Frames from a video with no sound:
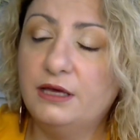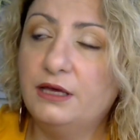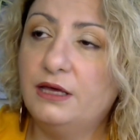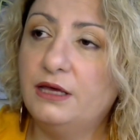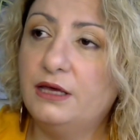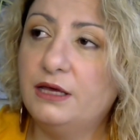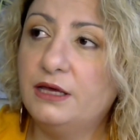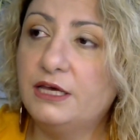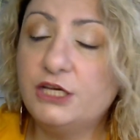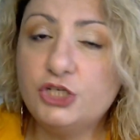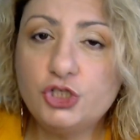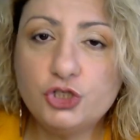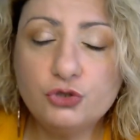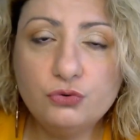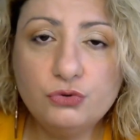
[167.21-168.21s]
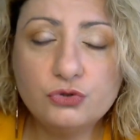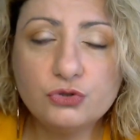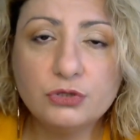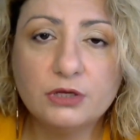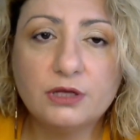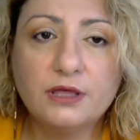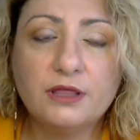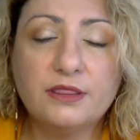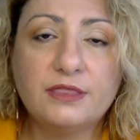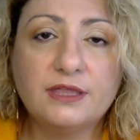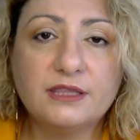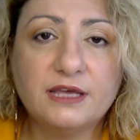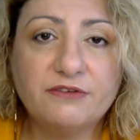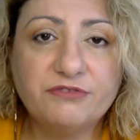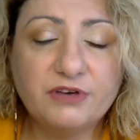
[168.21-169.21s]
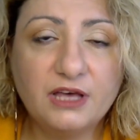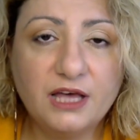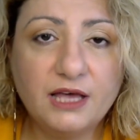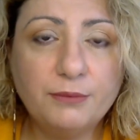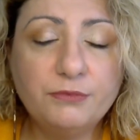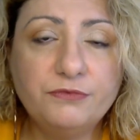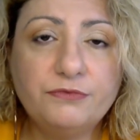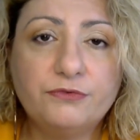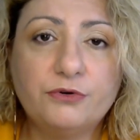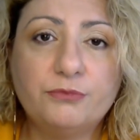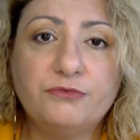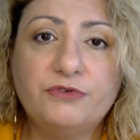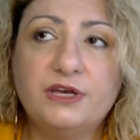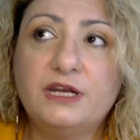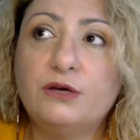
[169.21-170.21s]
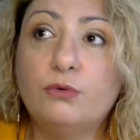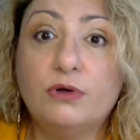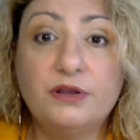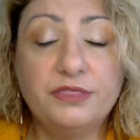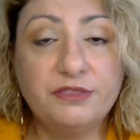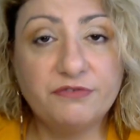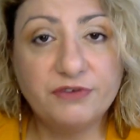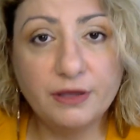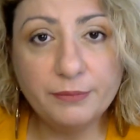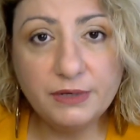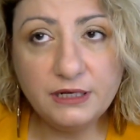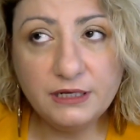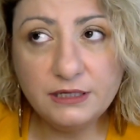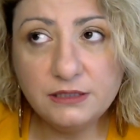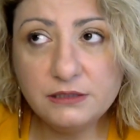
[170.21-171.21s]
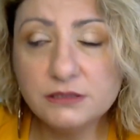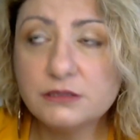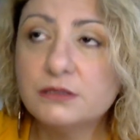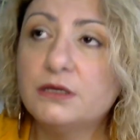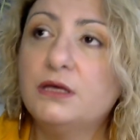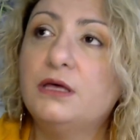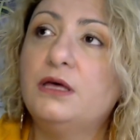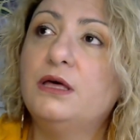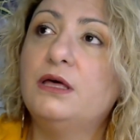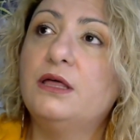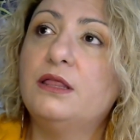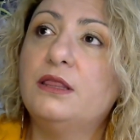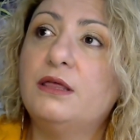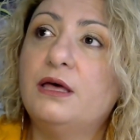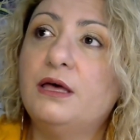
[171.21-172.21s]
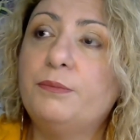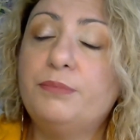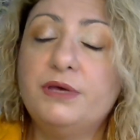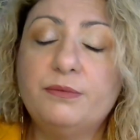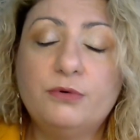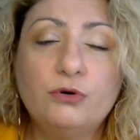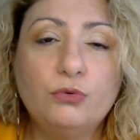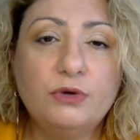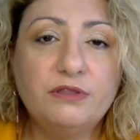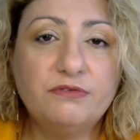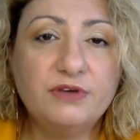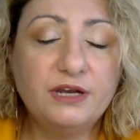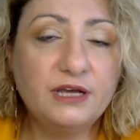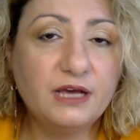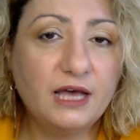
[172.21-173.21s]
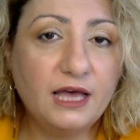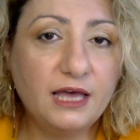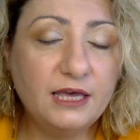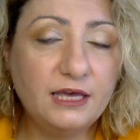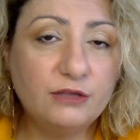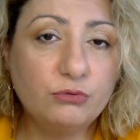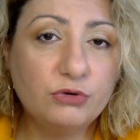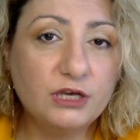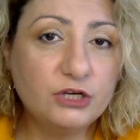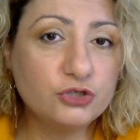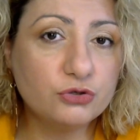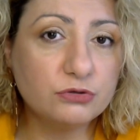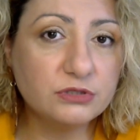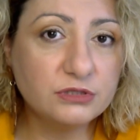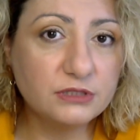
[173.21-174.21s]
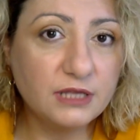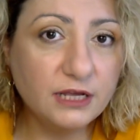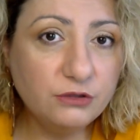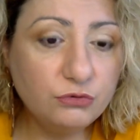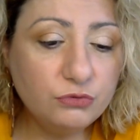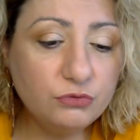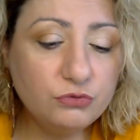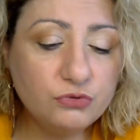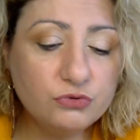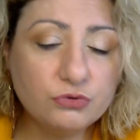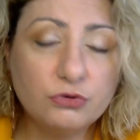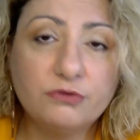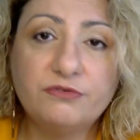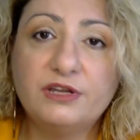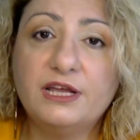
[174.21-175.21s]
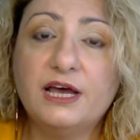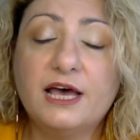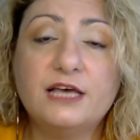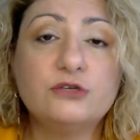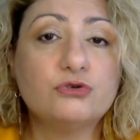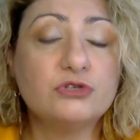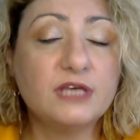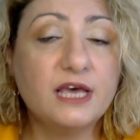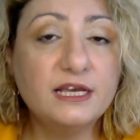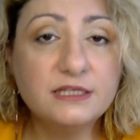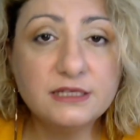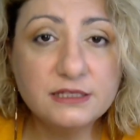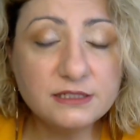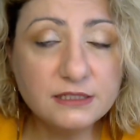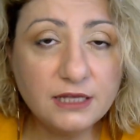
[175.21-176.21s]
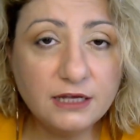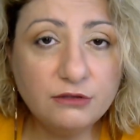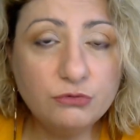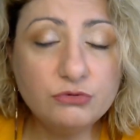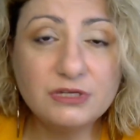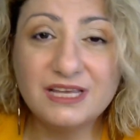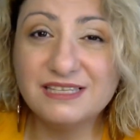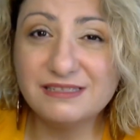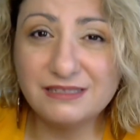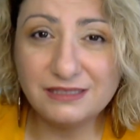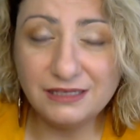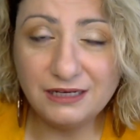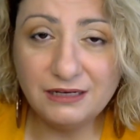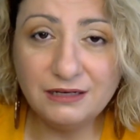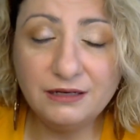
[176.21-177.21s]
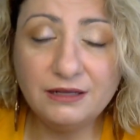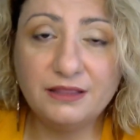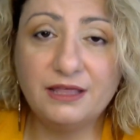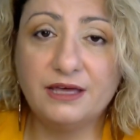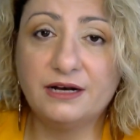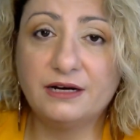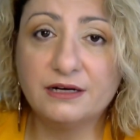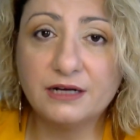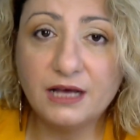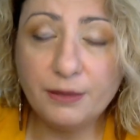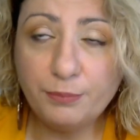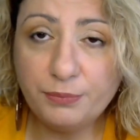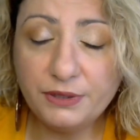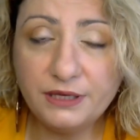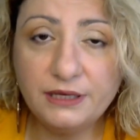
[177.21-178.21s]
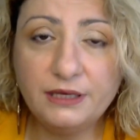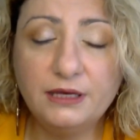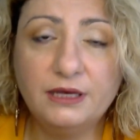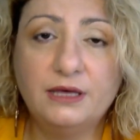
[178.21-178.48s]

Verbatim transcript: uh, issues that have come from very wealthy families, uh, people with very high education status or very high societal status, and still they are unhappy.